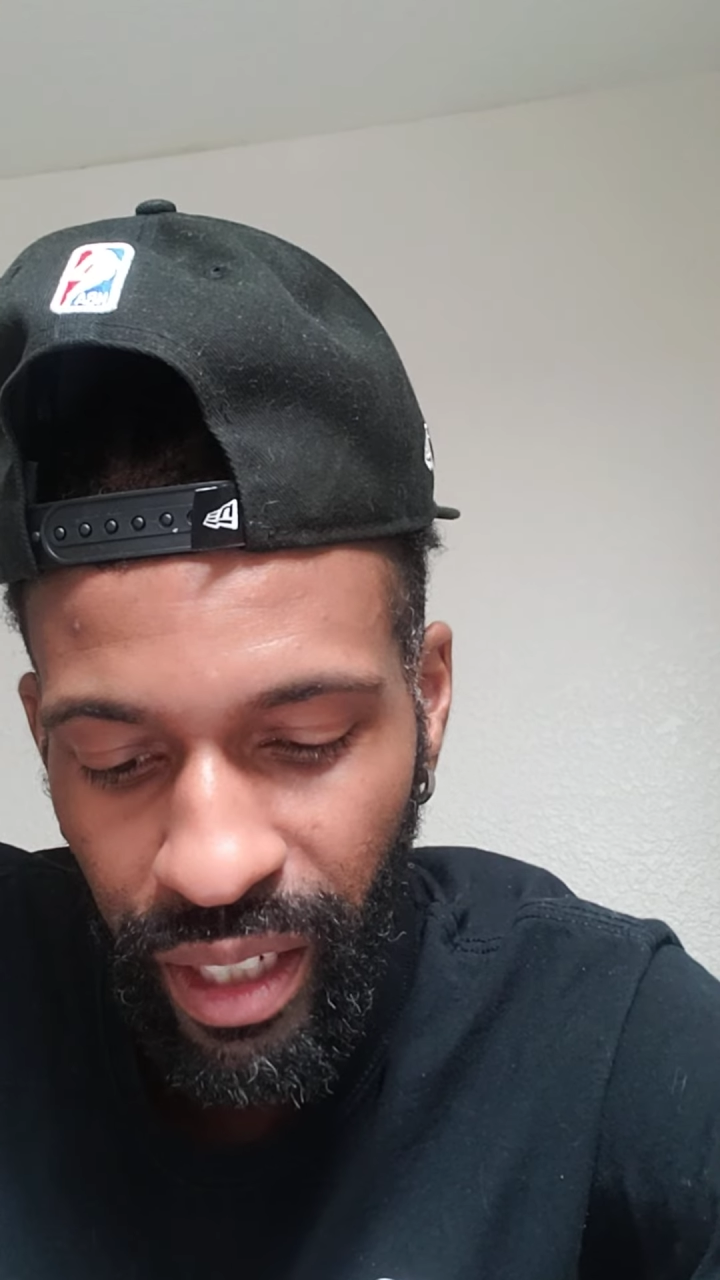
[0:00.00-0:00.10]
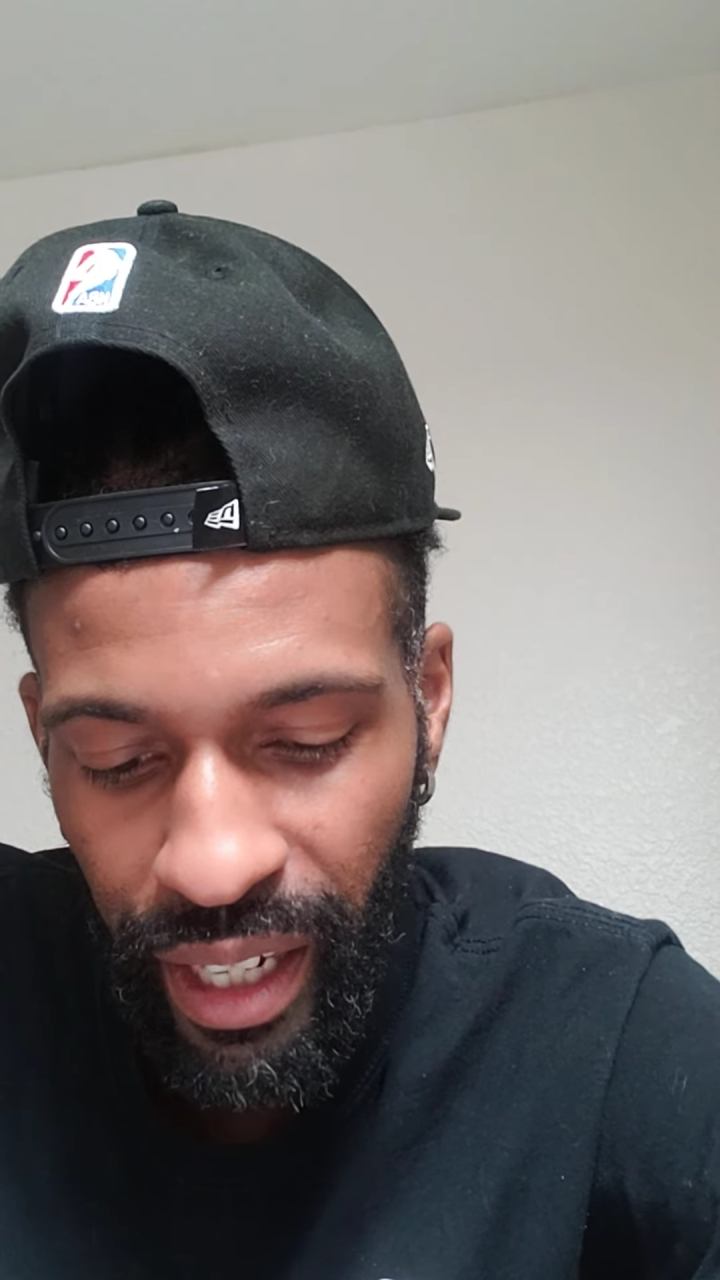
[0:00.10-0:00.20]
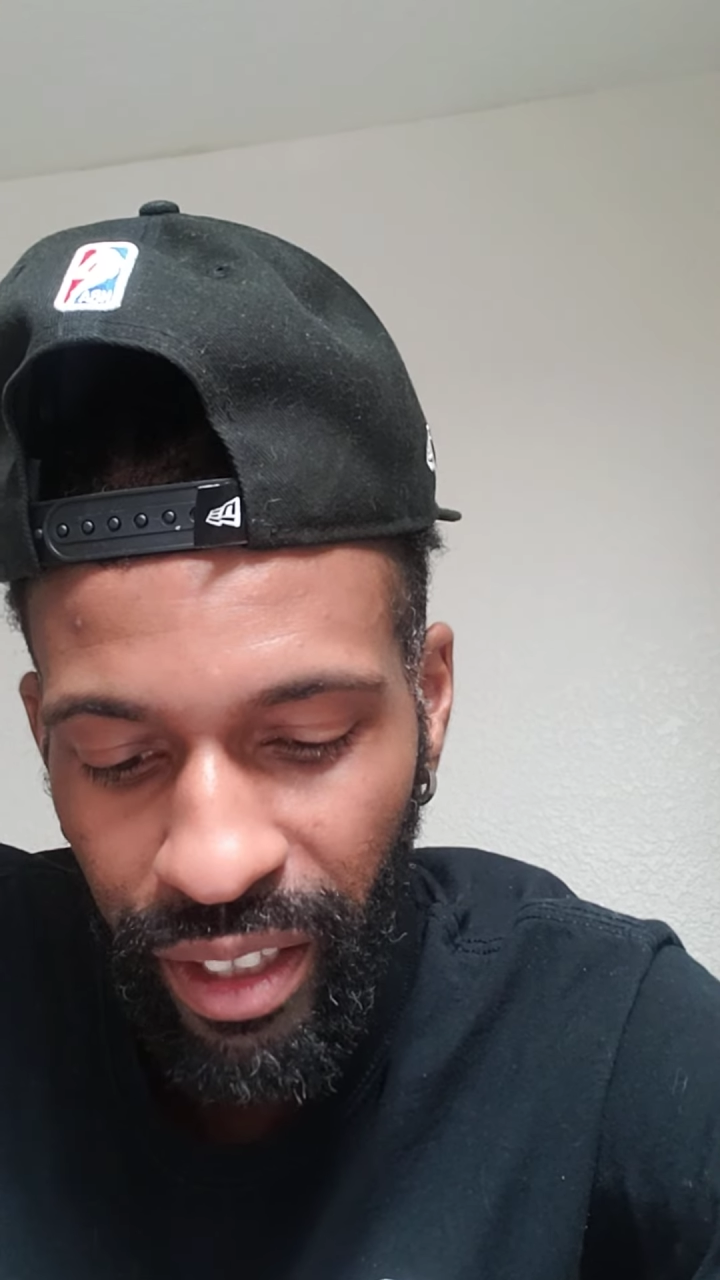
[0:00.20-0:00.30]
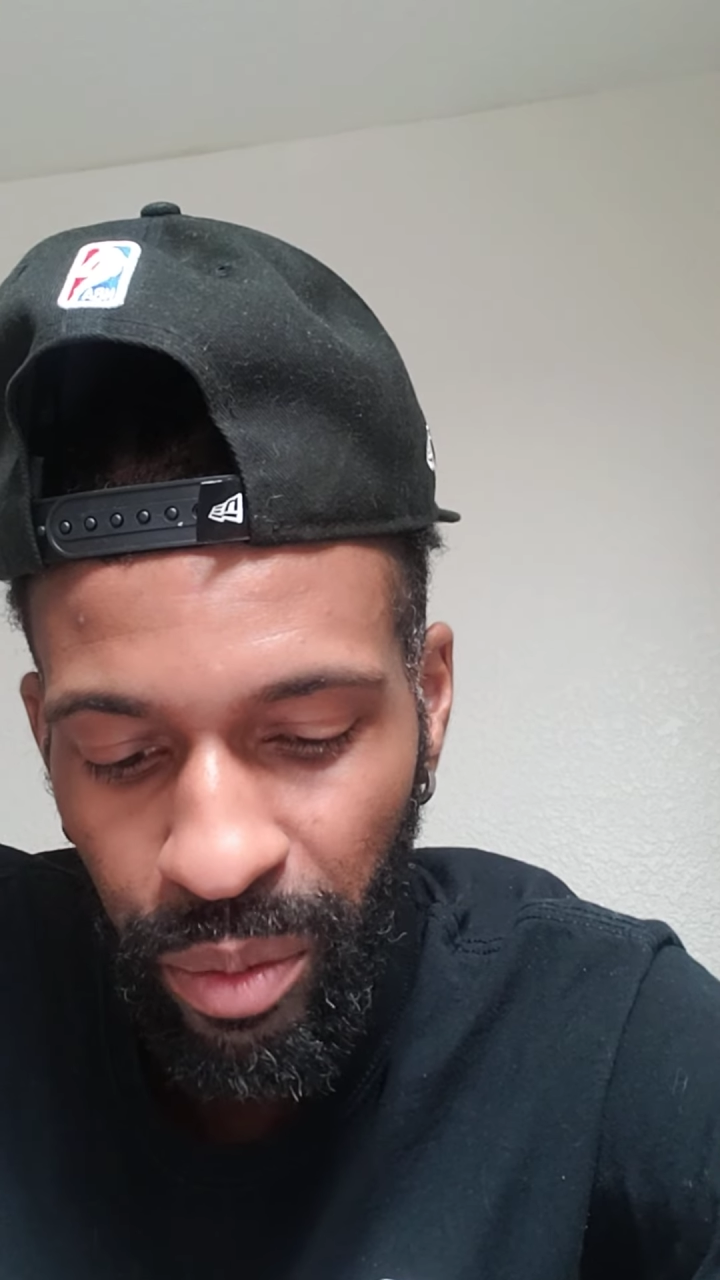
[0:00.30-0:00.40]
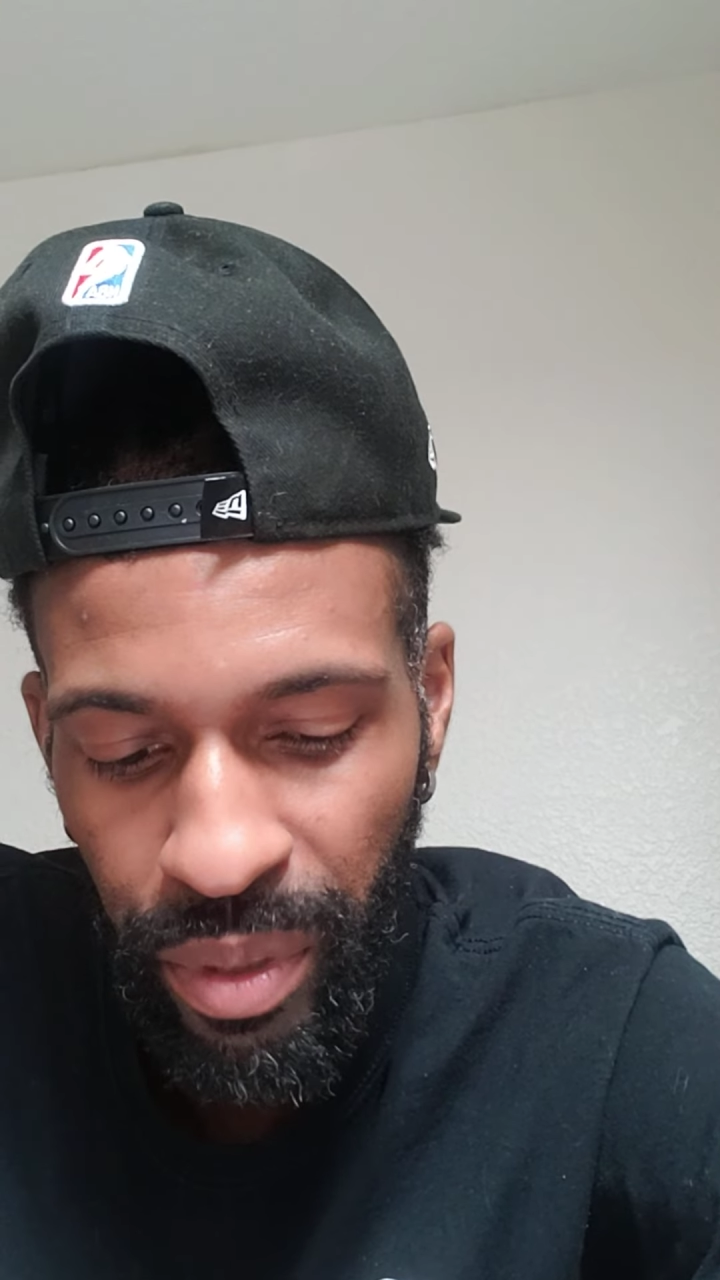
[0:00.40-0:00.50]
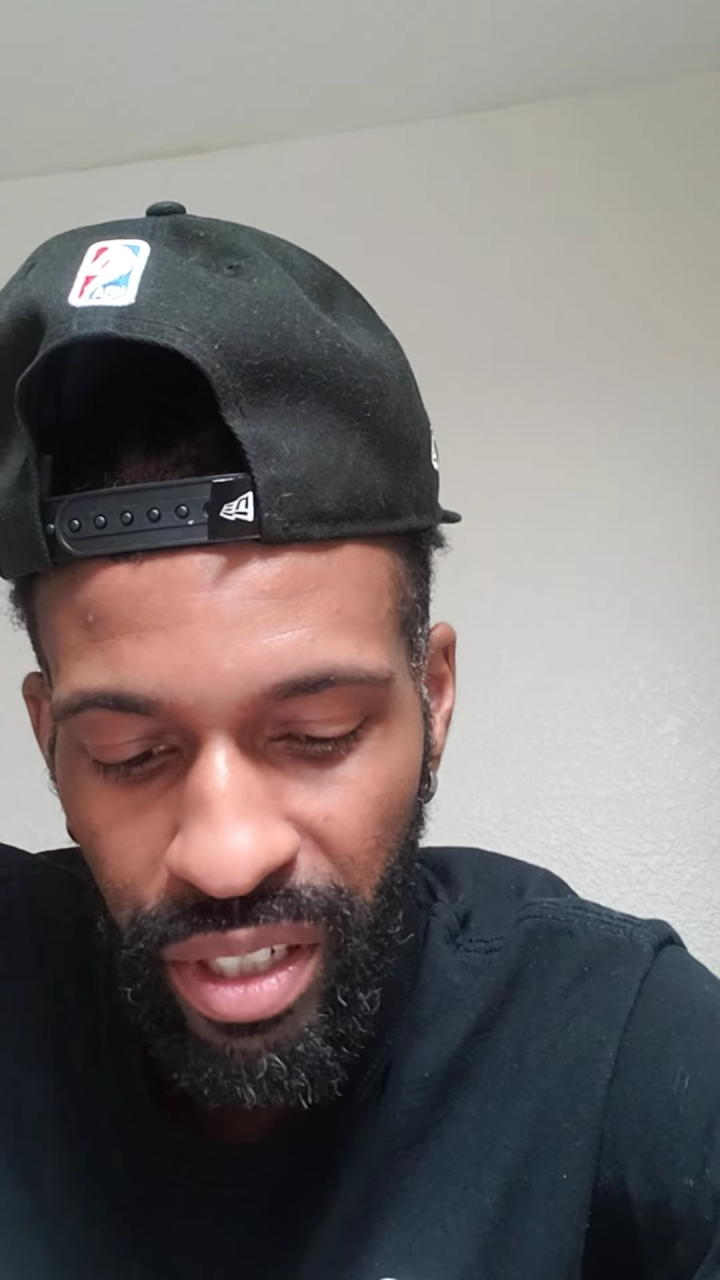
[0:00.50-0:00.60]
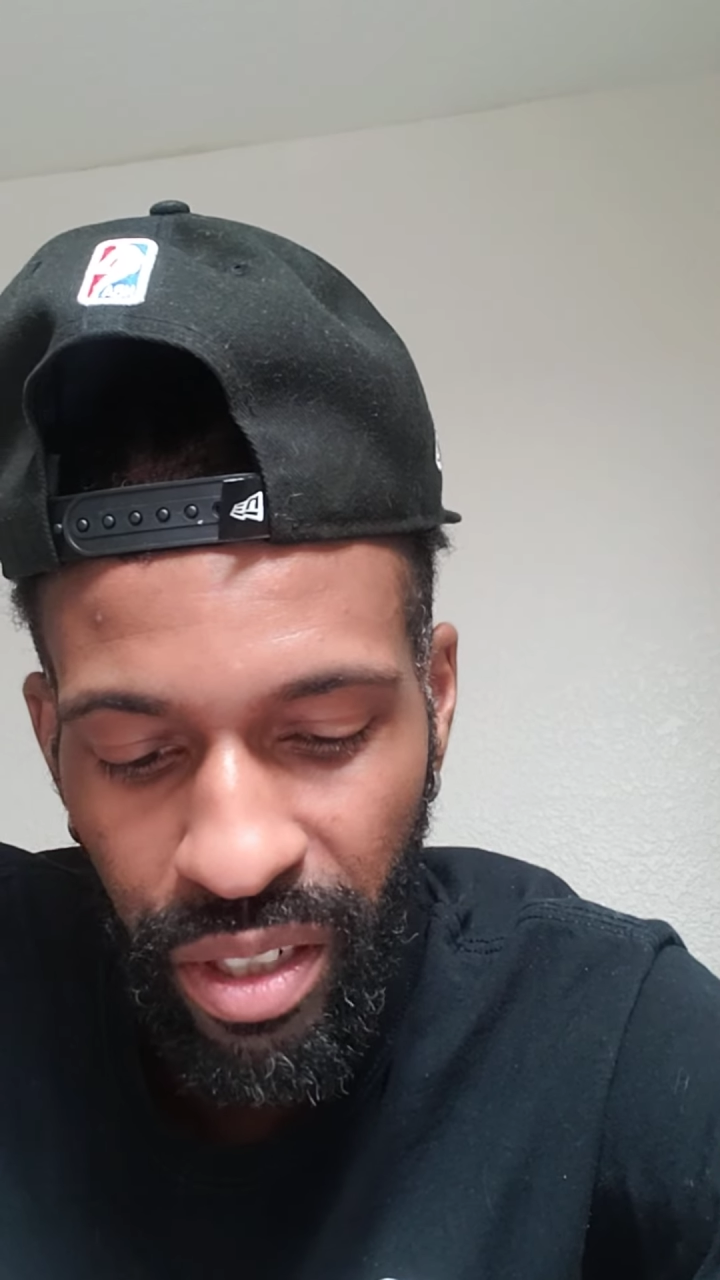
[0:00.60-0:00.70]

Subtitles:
Elements